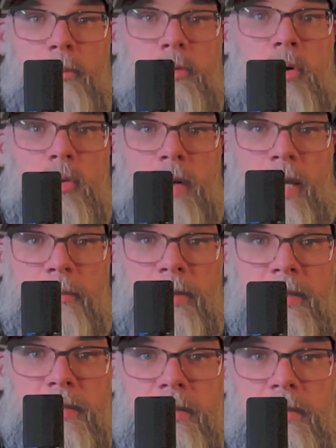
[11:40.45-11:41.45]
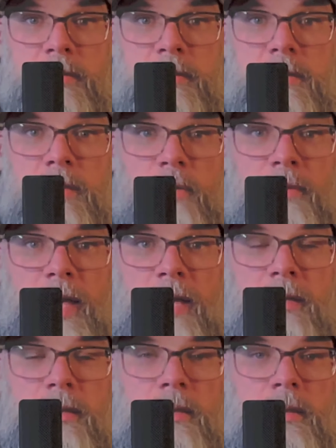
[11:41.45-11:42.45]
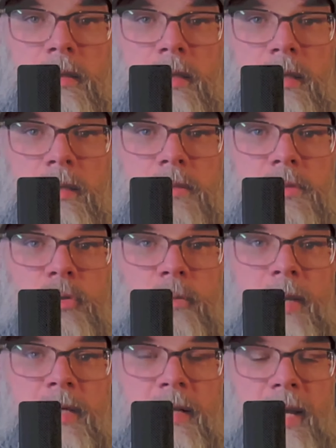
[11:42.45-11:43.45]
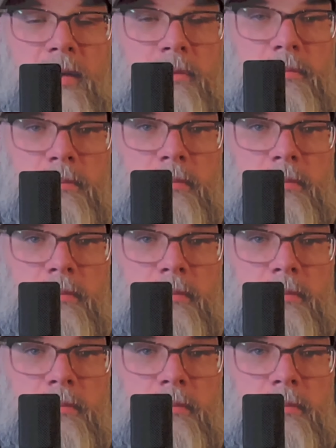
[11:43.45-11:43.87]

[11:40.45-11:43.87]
program it so that it can zoom in and out